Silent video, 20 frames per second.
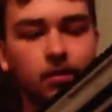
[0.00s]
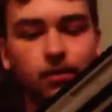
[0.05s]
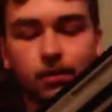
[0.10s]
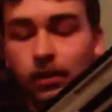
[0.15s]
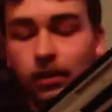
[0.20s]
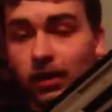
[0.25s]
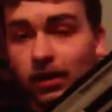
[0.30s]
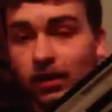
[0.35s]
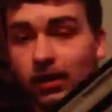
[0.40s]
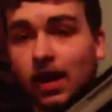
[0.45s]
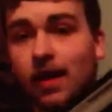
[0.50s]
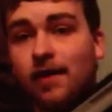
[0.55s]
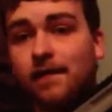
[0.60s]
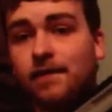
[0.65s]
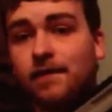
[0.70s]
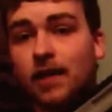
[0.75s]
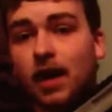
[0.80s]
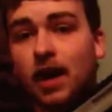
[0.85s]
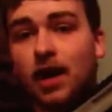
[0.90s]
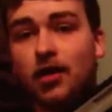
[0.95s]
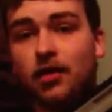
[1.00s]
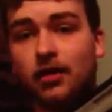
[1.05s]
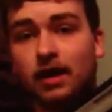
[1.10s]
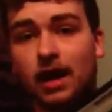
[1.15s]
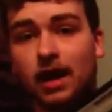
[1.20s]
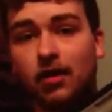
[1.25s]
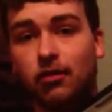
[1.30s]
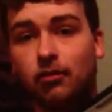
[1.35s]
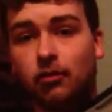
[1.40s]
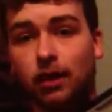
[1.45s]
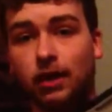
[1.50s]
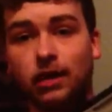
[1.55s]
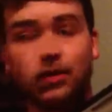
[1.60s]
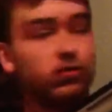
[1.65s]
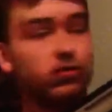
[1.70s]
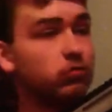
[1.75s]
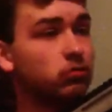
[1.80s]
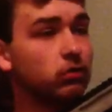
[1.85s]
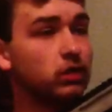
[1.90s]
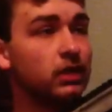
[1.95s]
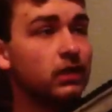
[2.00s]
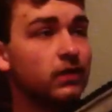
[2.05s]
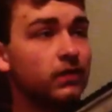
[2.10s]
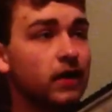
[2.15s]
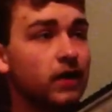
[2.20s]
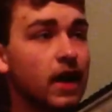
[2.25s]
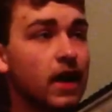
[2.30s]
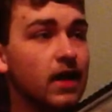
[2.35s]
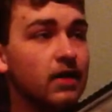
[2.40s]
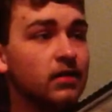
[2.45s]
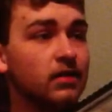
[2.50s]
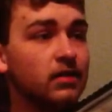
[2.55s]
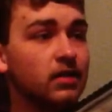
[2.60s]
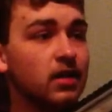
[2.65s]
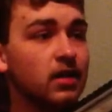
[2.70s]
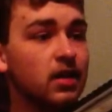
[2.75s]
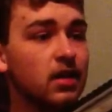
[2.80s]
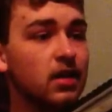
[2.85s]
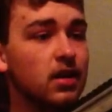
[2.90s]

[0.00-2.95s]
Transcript: to put a lot of fire downrange really fast.